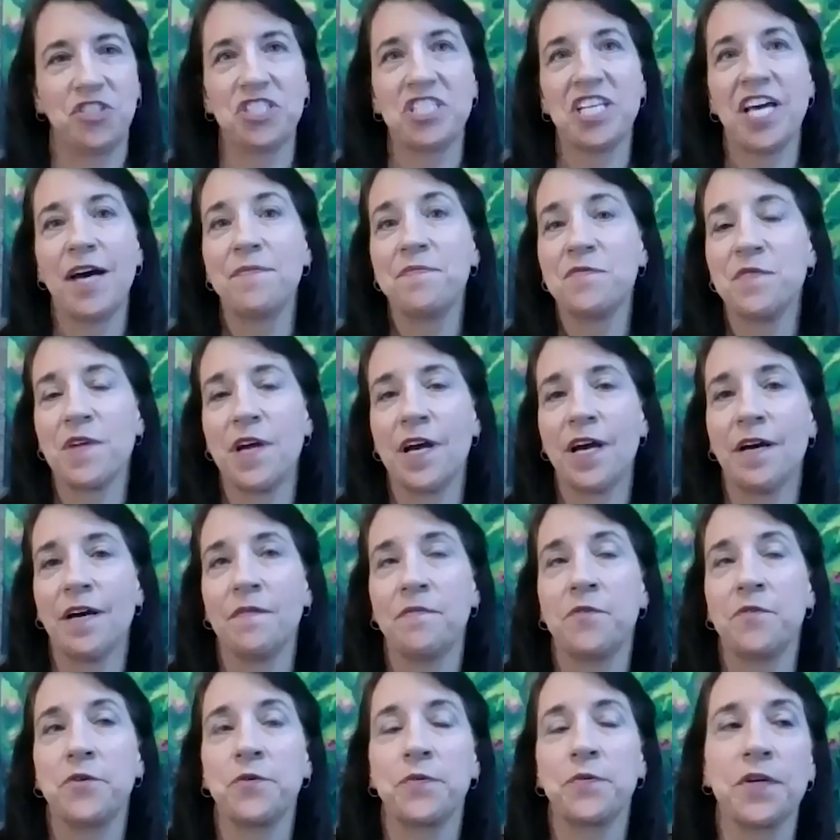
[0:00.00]
have
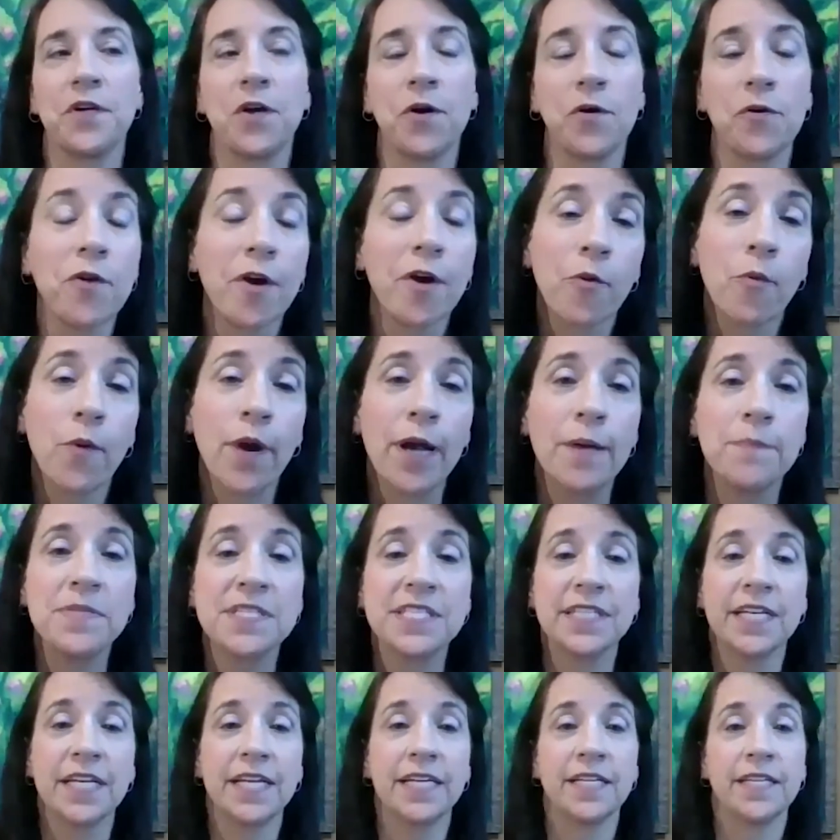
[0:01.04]
you go to our
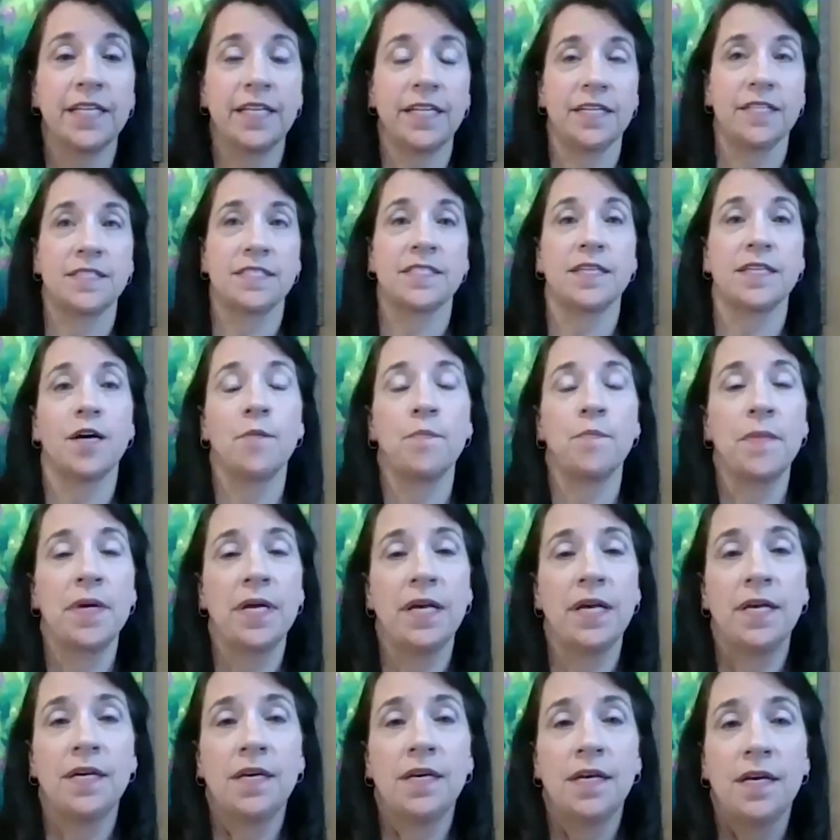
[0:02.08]
website. It's
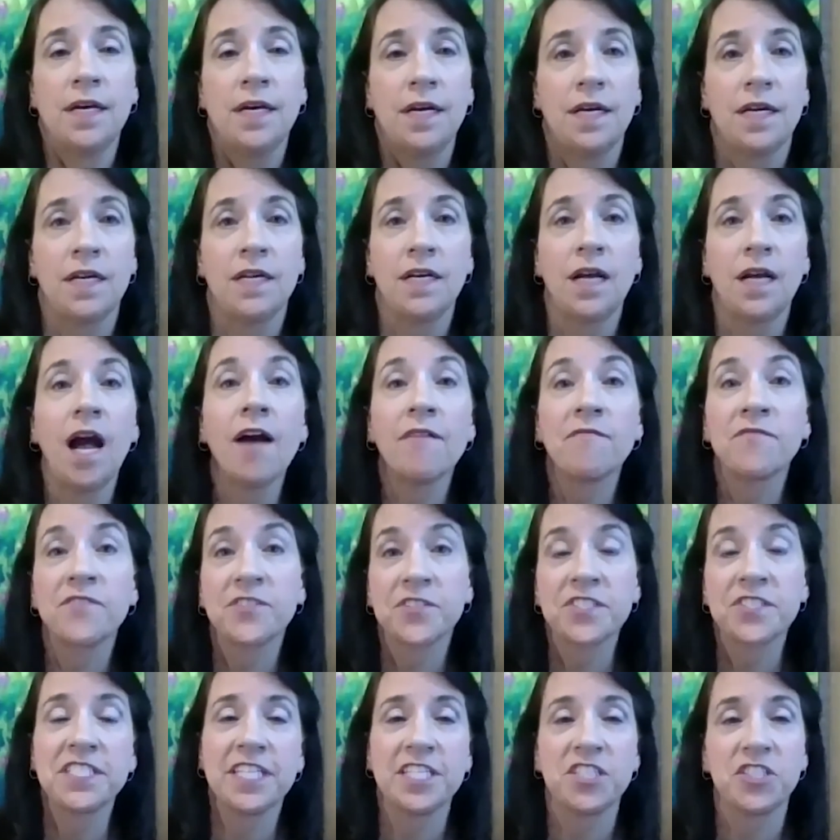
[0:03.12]

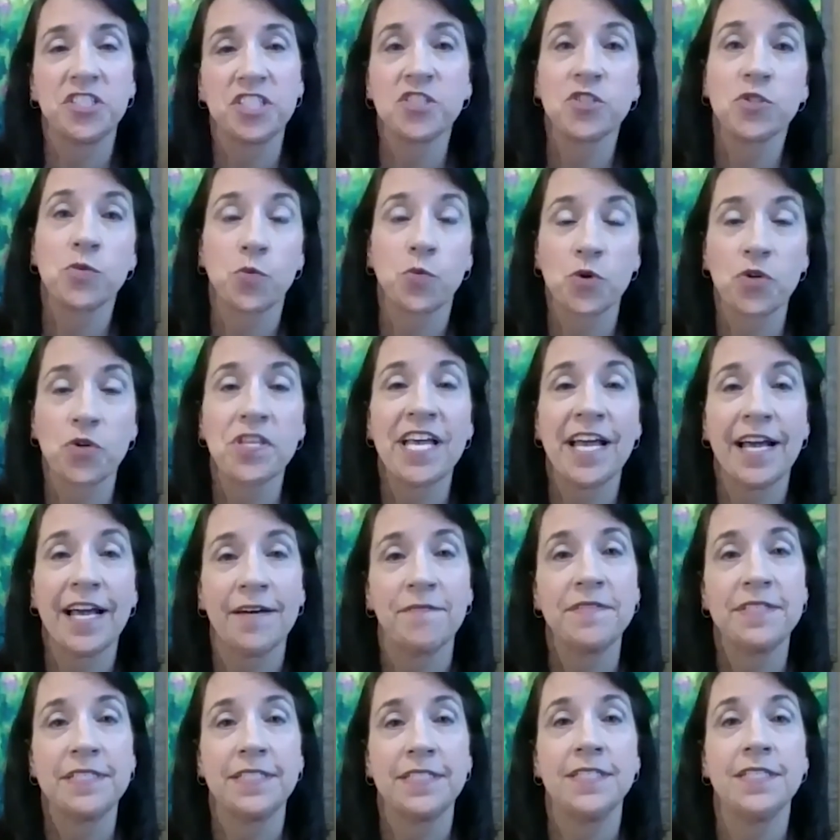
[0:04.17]

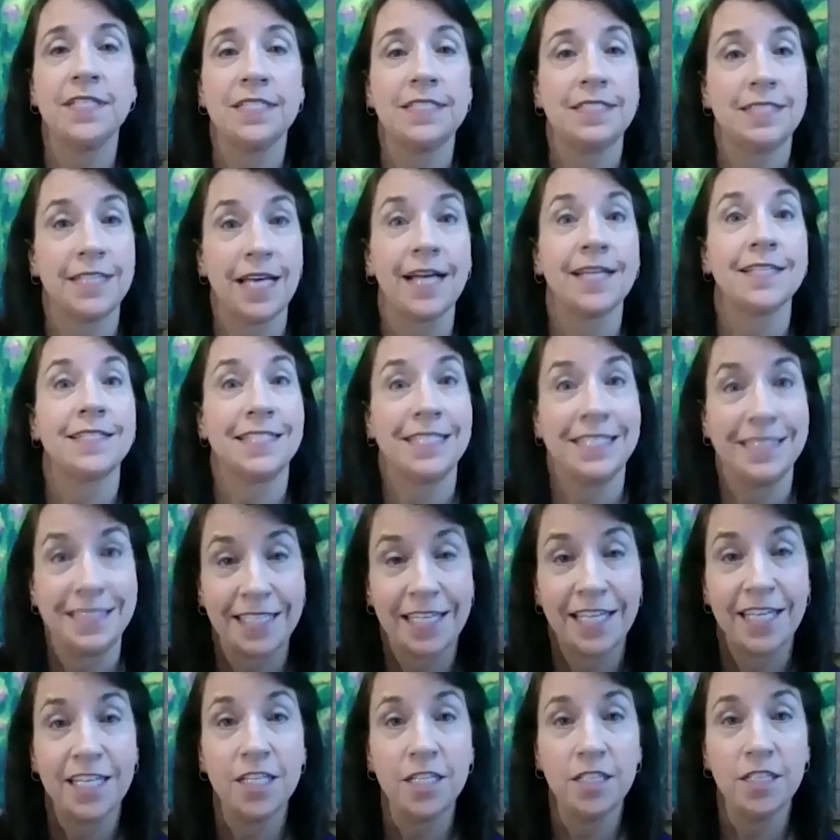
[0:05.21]

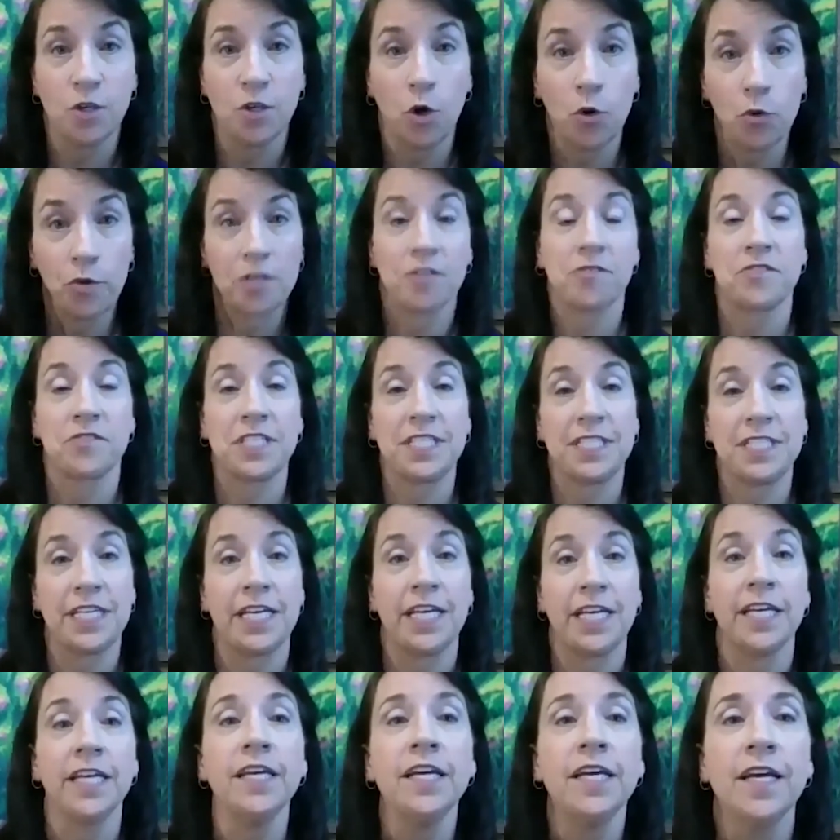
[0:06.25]
conversationsworthhaving.today. Go there
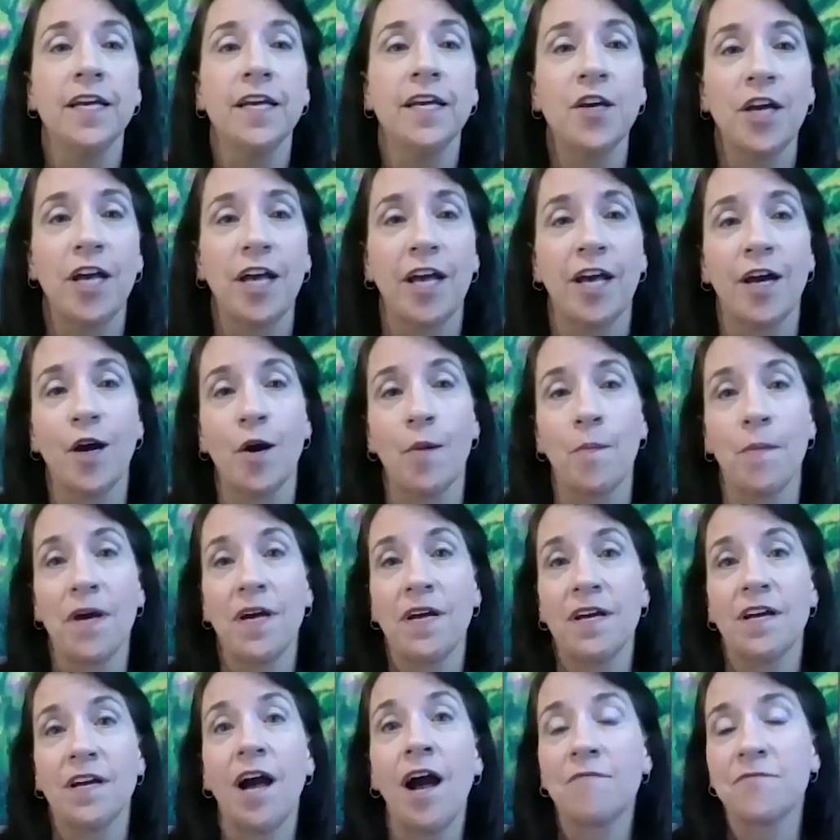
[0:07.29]
today.
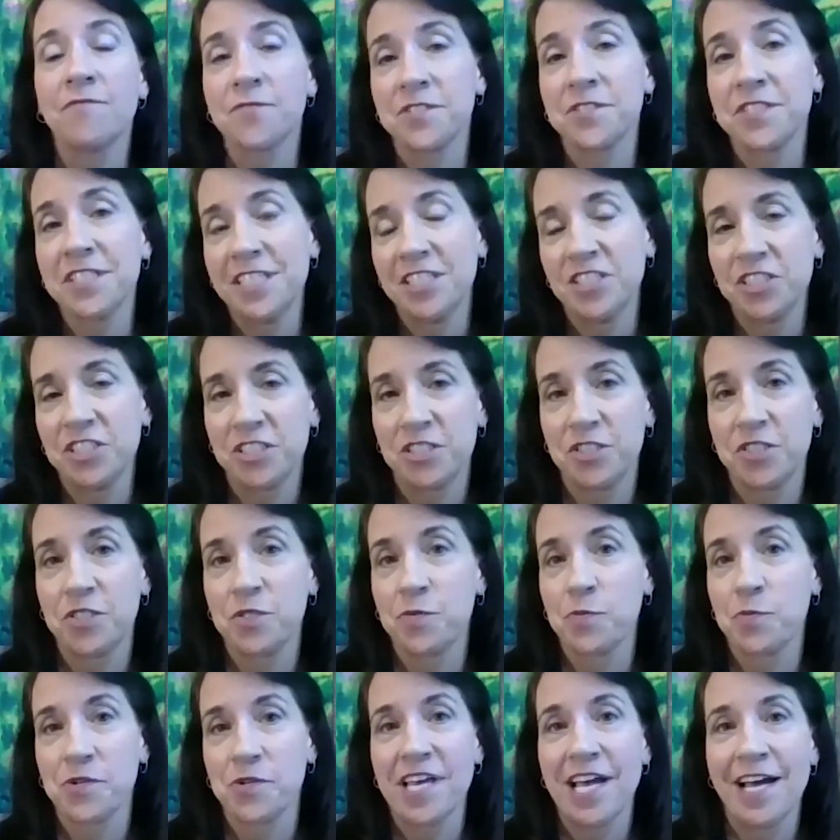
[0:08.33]

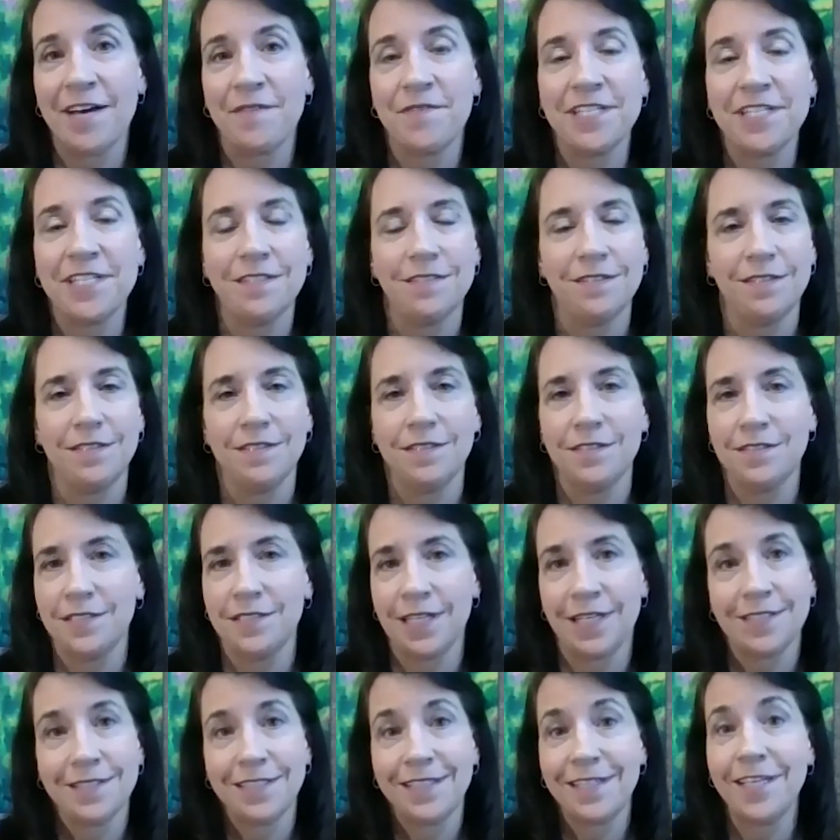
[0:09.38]

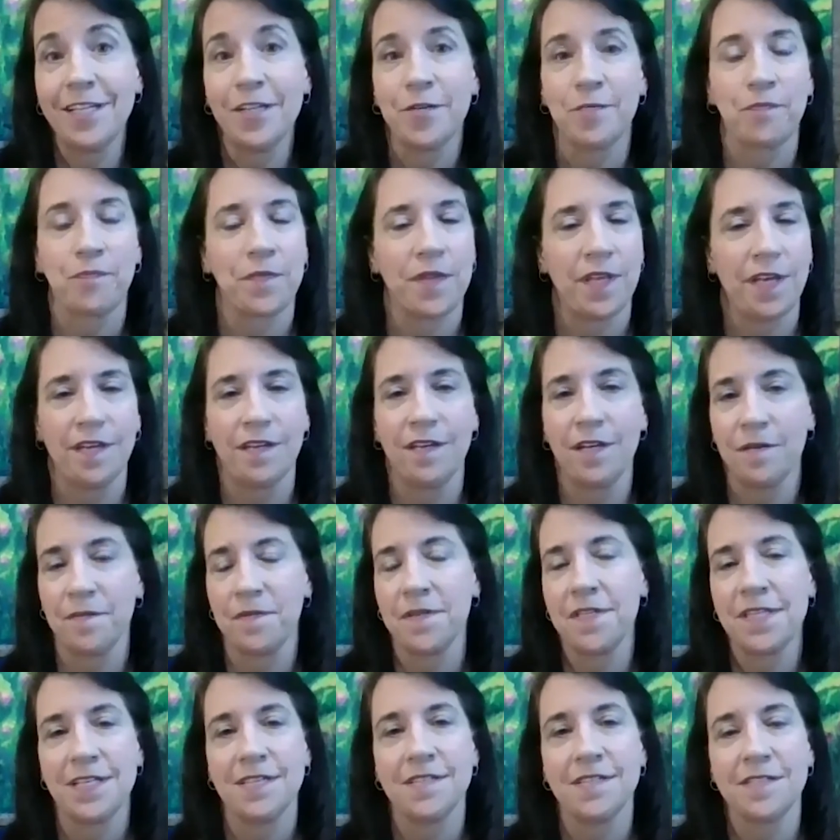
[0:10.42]
Conversationsworthhaving.today. And
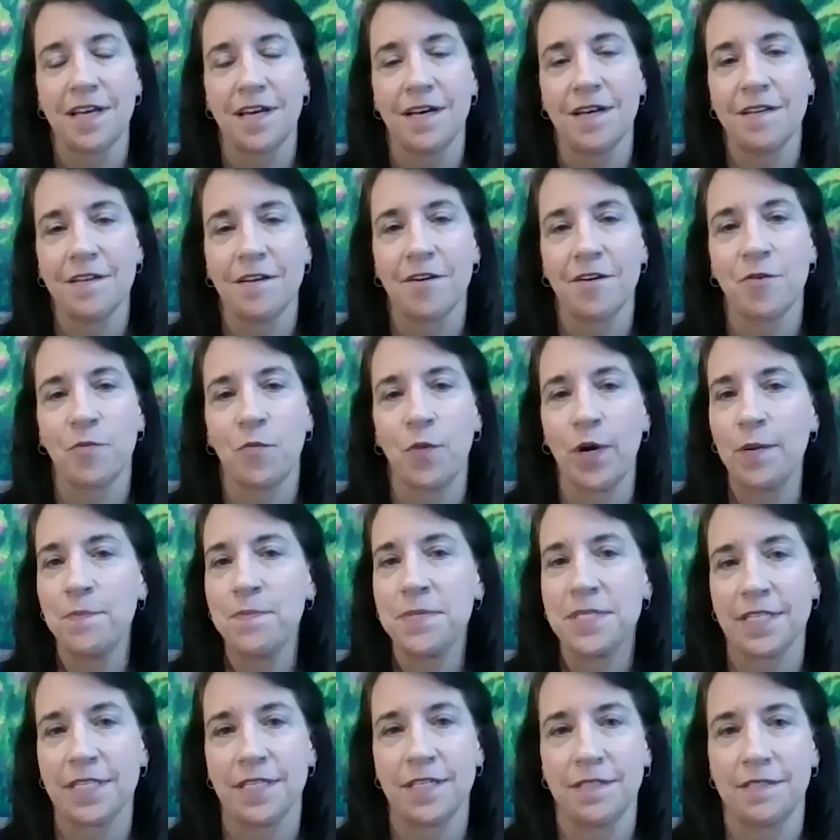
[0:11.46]
everything's on our
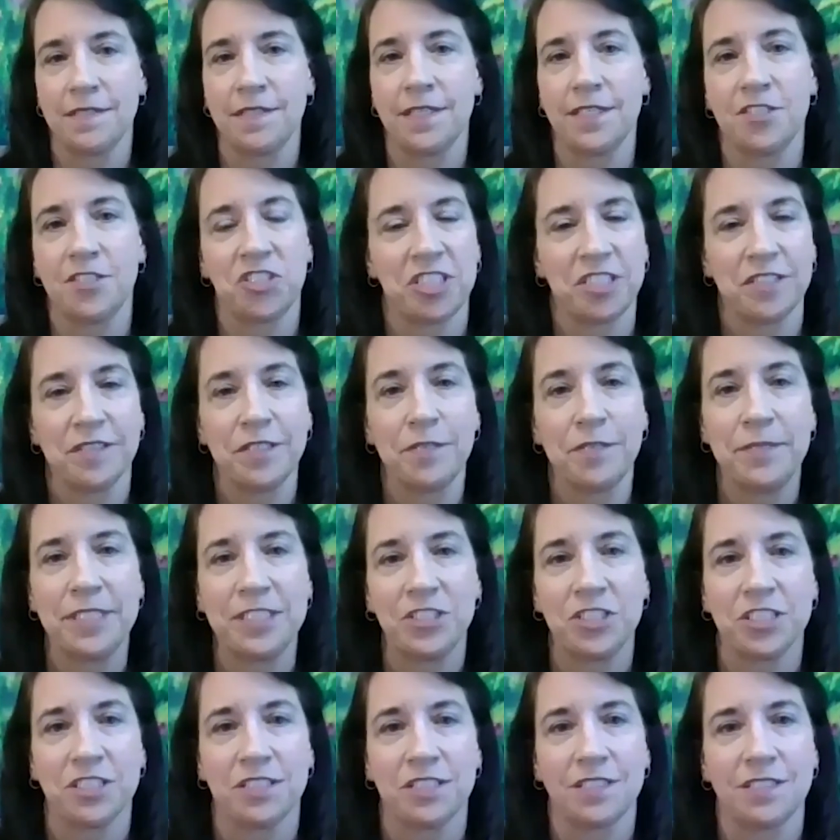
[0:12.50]
website that Cheri
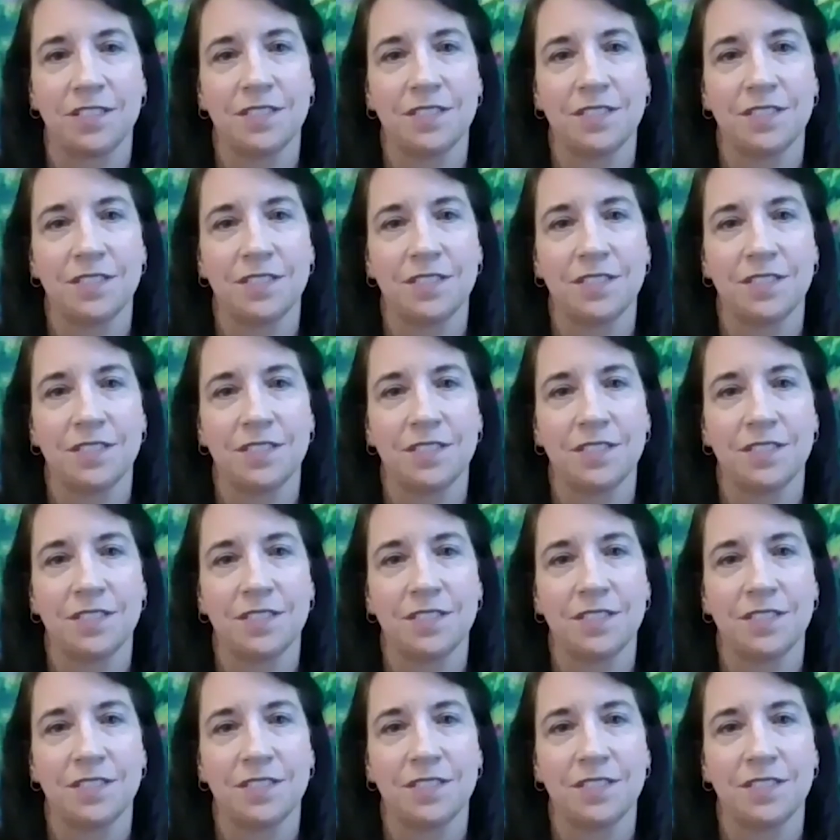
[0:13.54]
mentioned.